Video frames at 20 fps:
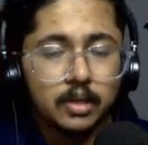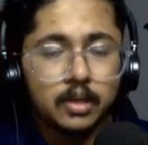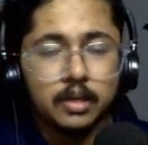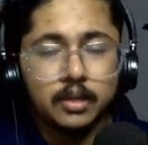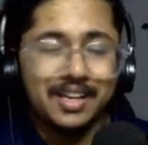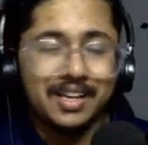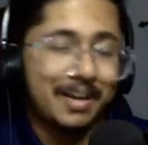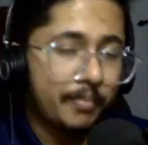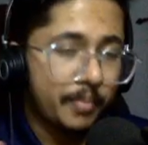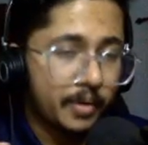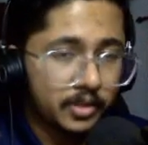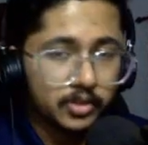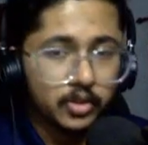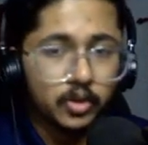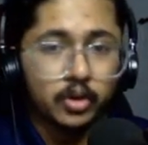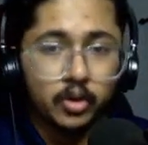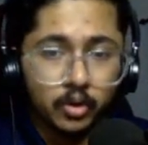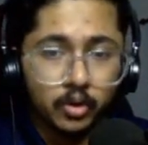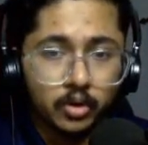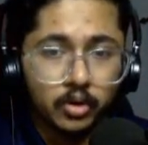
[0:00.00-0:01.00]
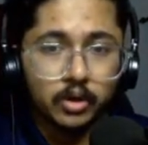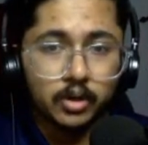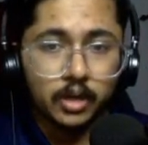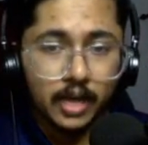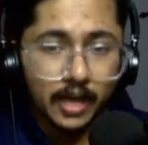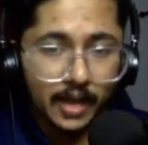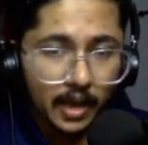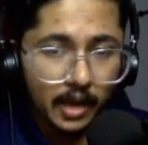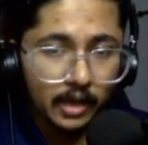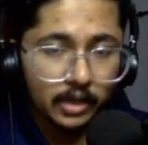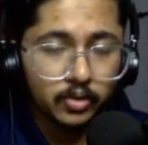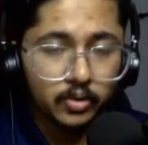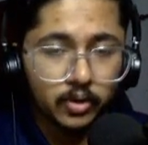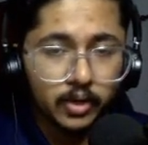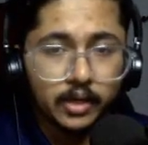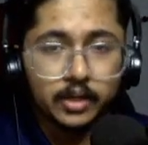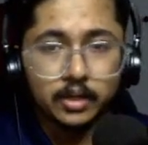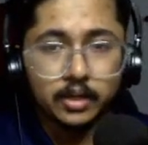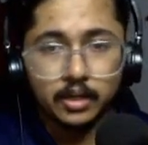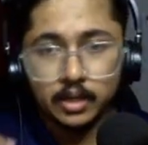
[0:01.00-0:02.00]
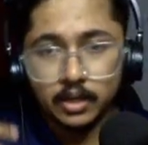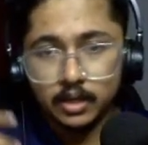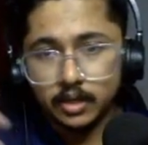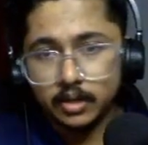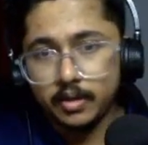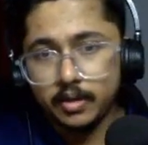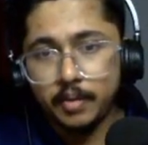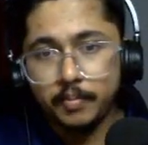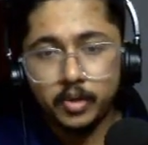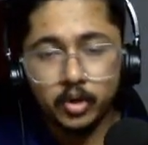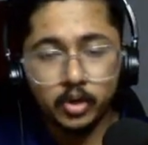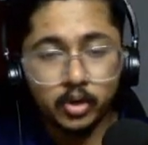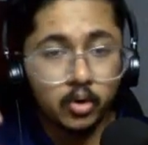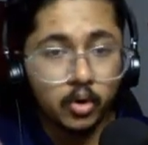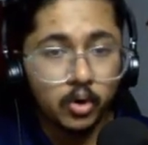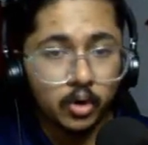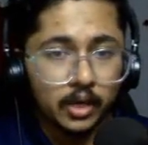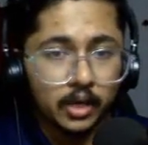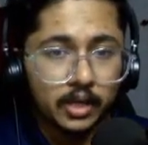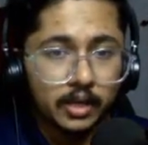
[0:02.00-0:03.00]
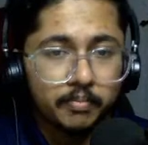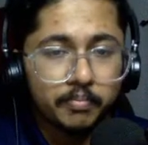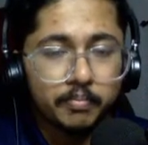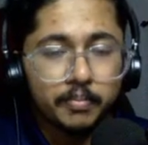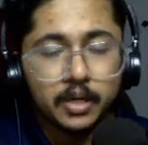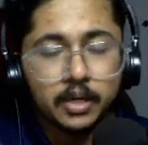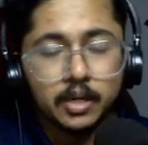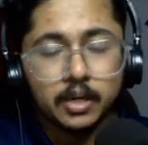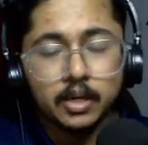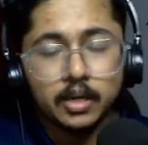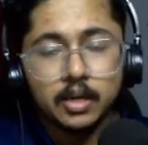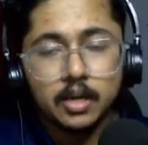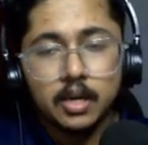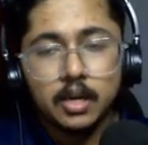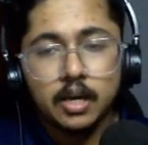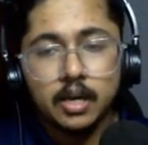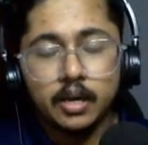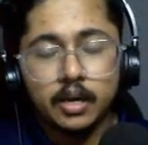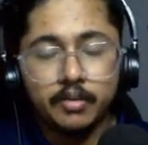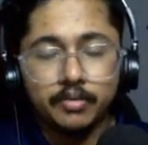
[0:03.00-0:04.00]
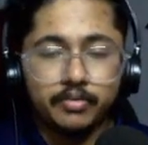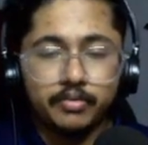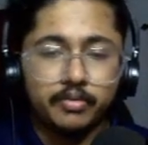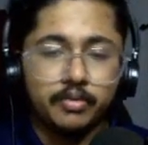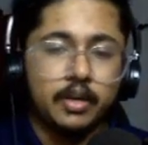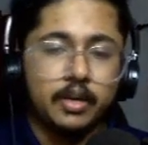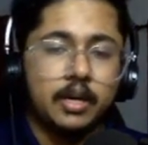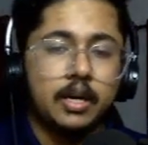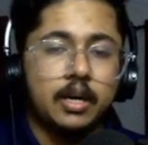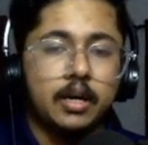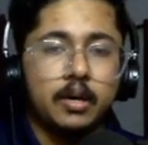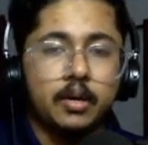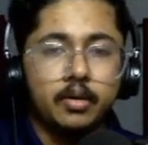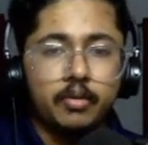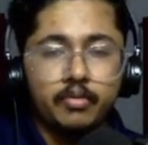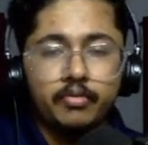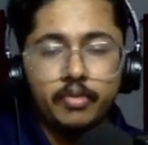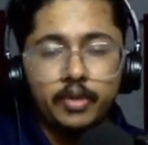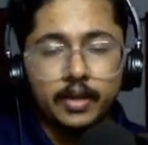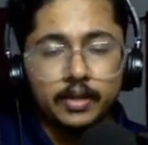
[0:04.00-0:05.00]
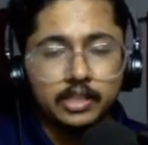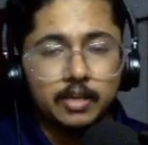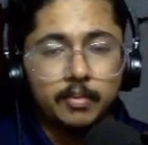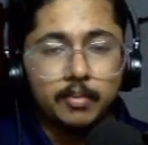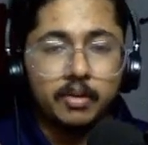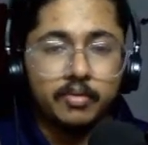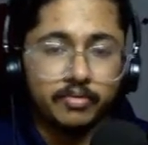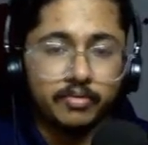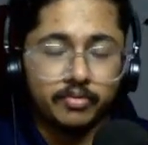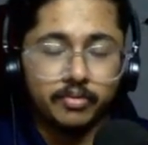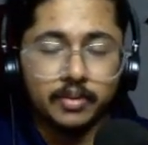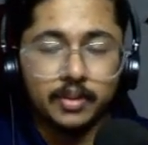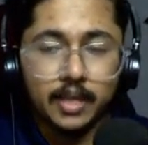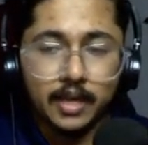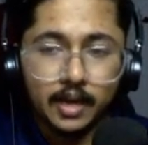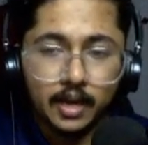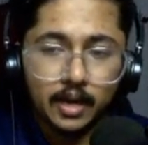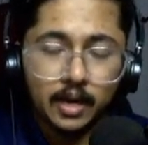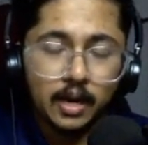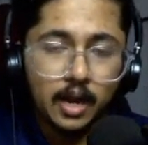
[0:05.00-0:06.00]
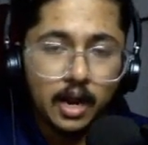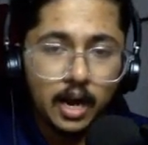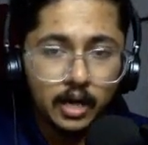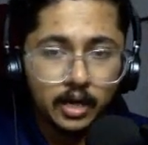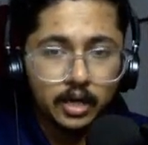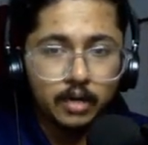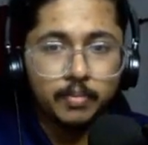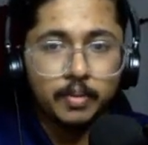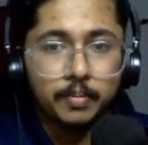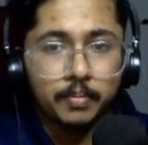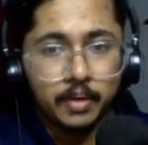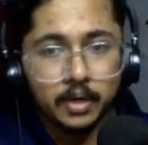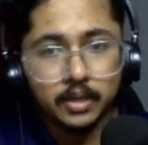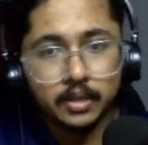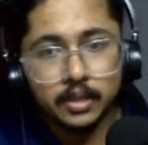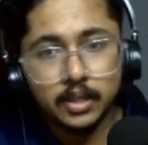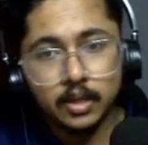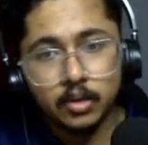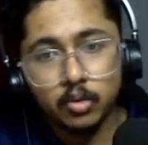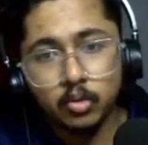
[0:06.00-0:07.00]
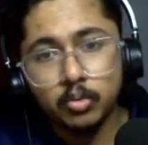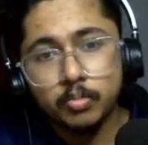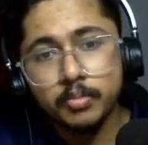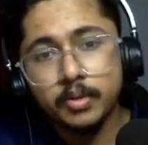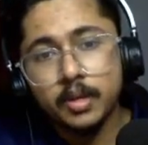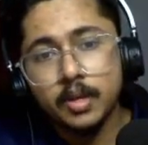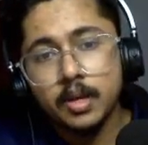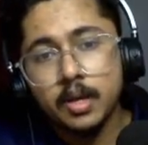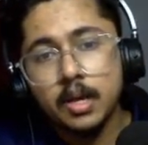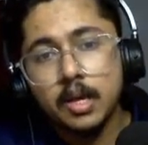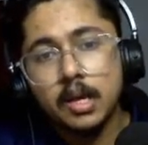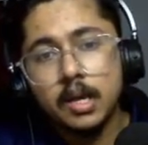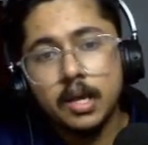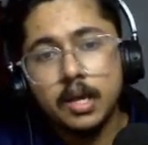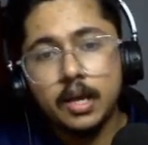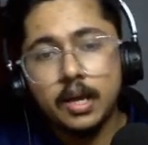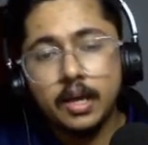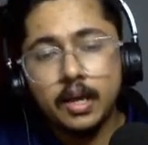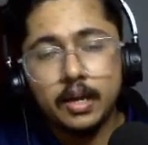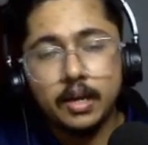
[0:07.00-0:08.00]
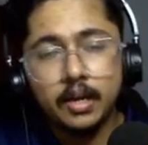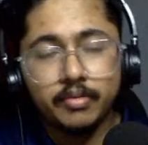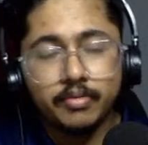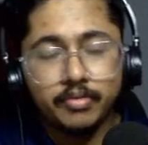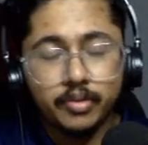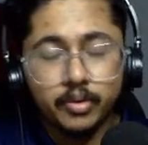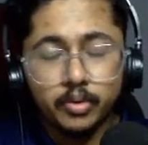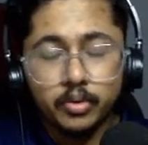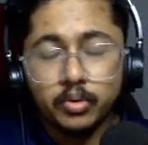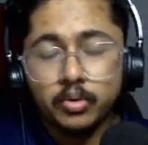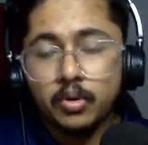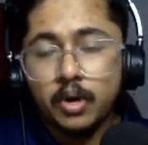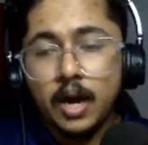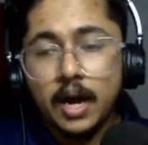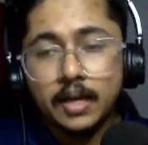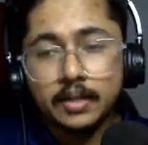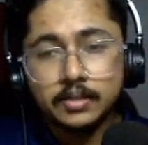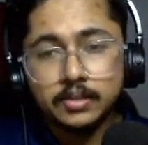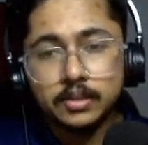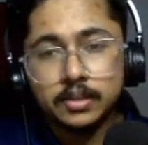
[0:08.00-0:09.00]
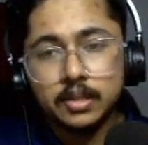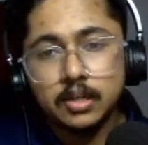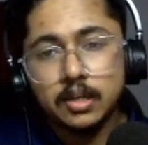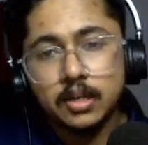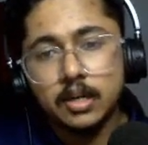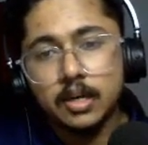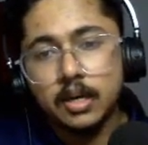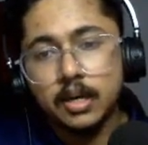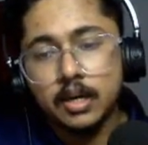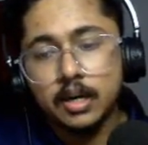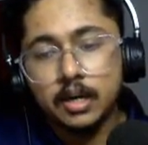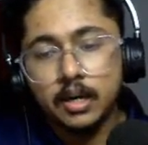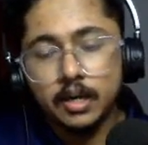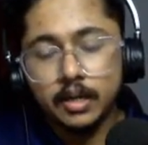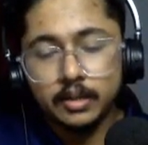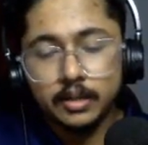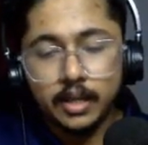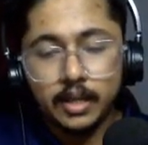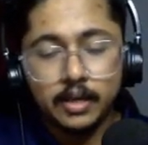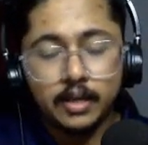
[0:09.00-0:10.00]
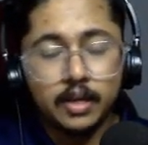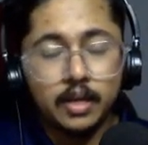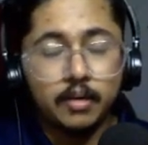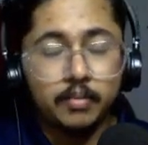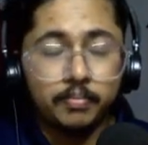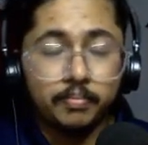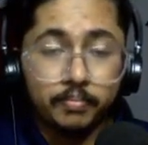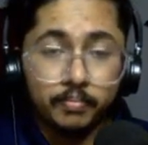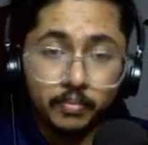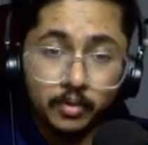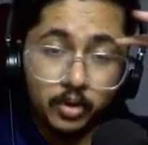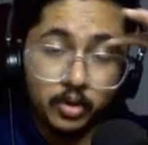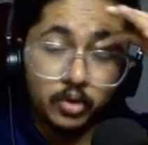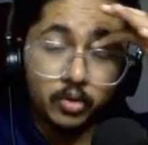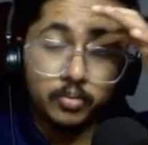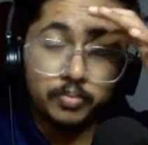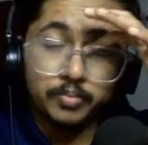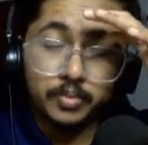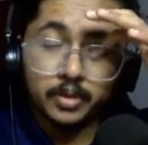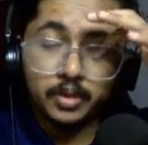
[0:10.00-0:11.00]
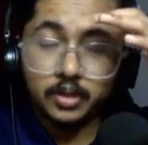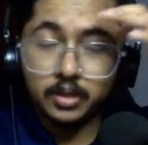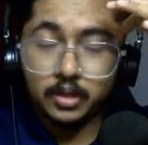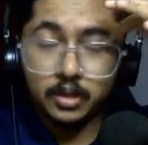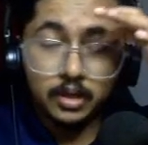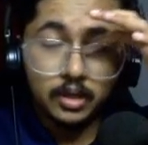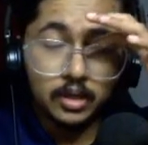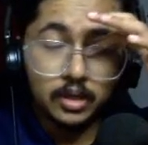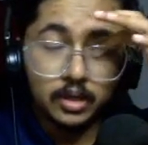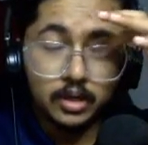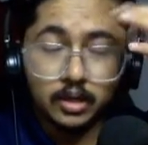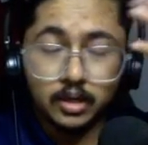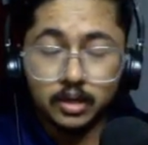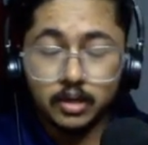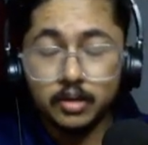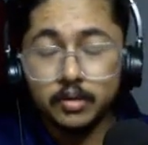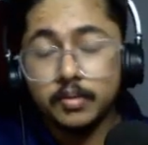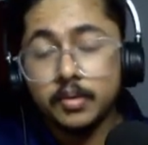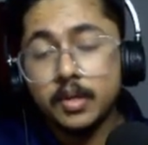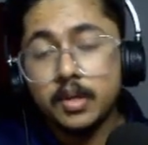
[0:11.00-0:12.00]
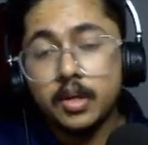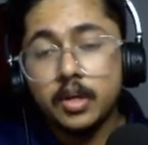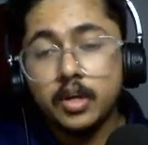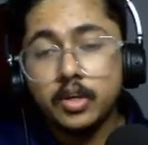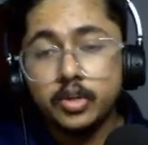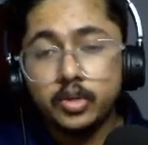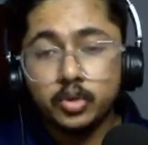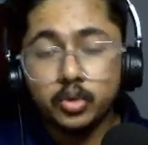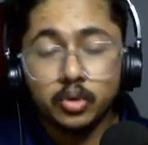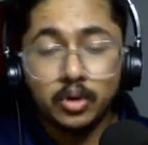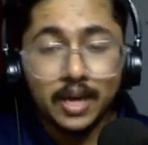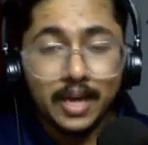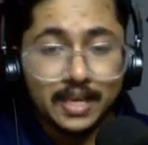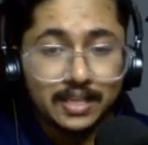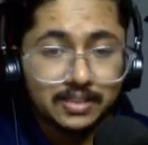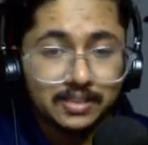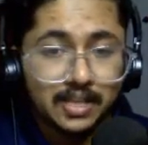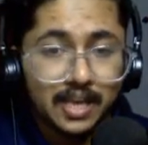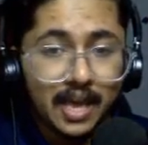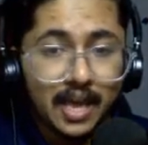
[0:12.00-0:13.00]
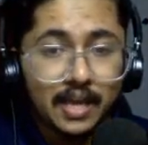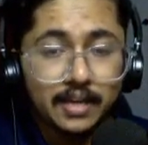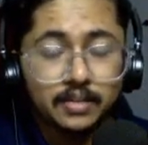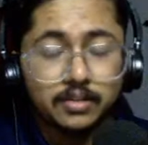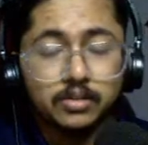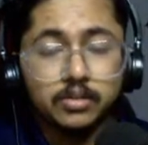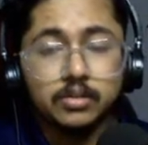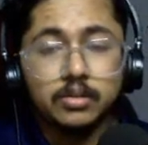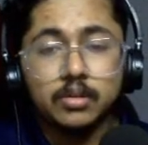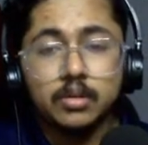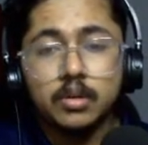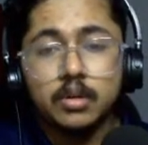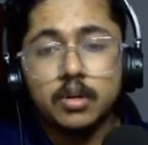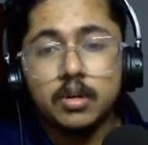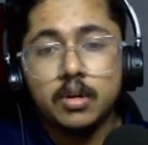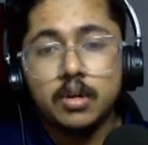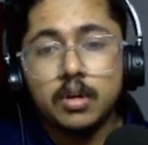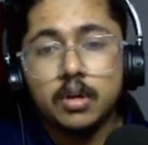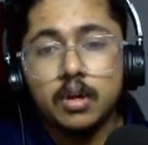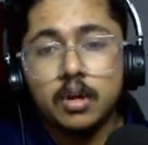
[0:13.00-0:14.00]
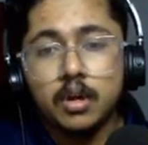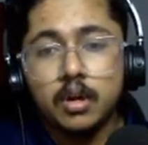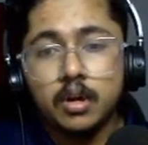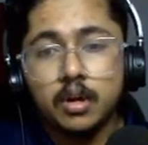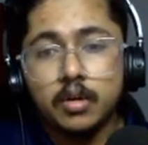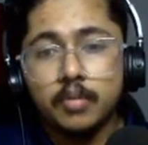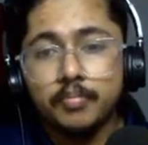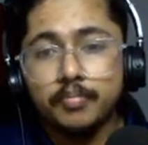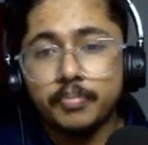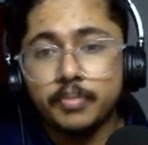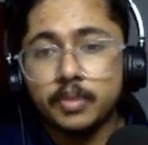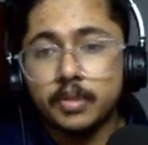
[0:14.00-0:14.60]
The numbers are not accurate, I'm not quoting him, but if for example, if there are 100 people in the room, and you ask the entire group to raise hands, um,